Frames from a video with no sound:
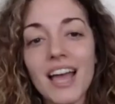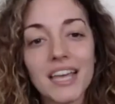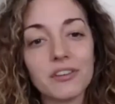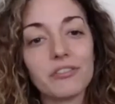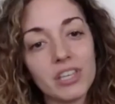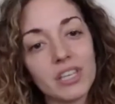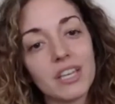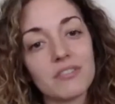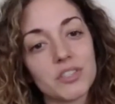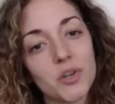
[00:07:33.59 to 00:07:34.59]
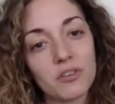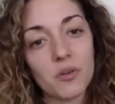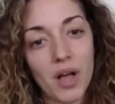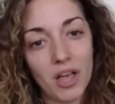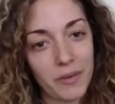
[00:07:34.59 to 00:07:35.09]
and the feeling of this
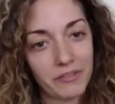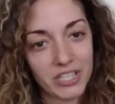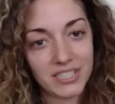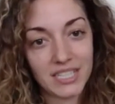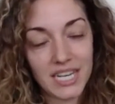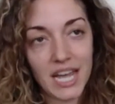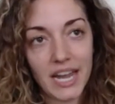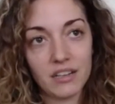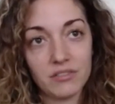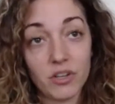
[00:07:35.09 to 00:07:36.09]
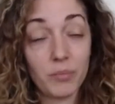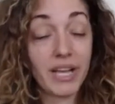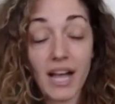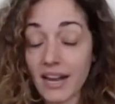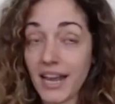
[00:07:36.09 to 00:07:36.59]
overwhelm every Sunday night of, oh my
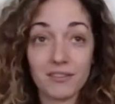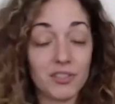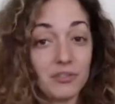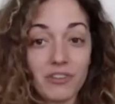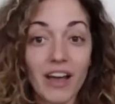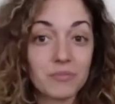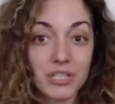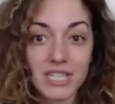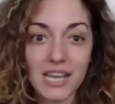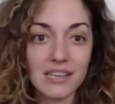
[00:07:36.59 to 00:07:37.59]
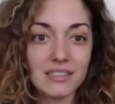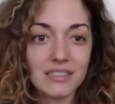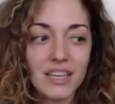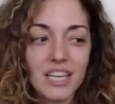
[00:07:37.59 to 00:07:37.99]
God, I have to do 5 more days.